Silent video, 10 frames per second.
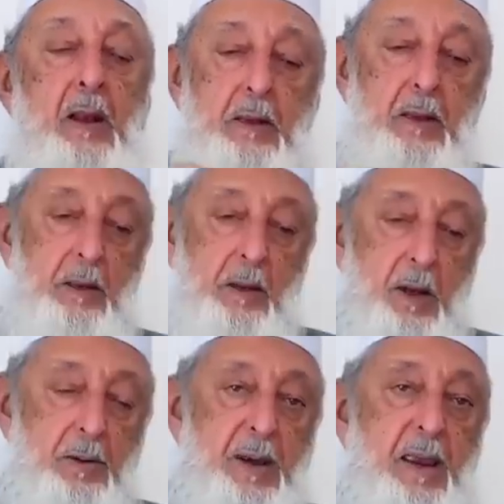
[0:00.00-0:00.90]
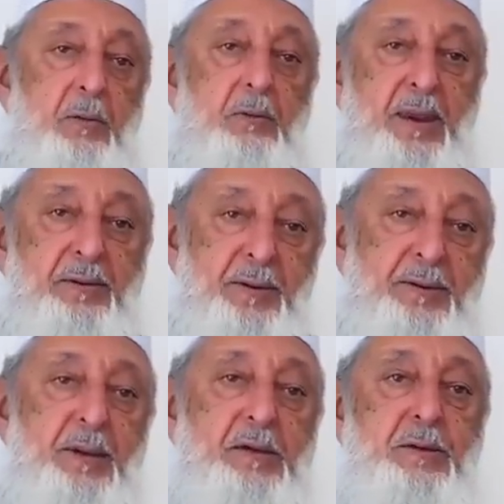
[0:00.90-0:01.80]
that the correct
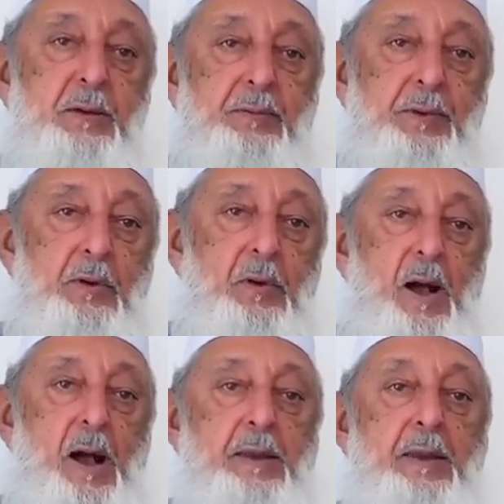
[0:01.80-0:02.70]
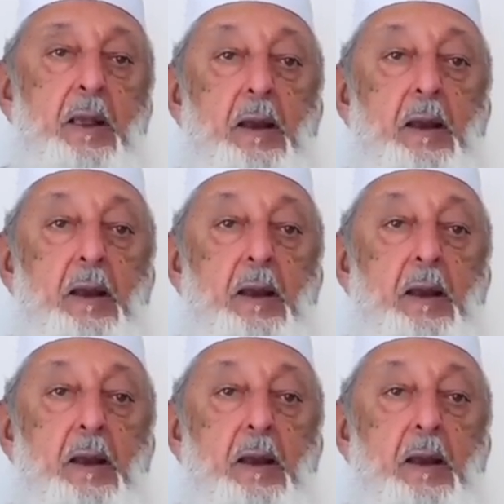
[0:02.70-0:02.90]
recitation of the Quran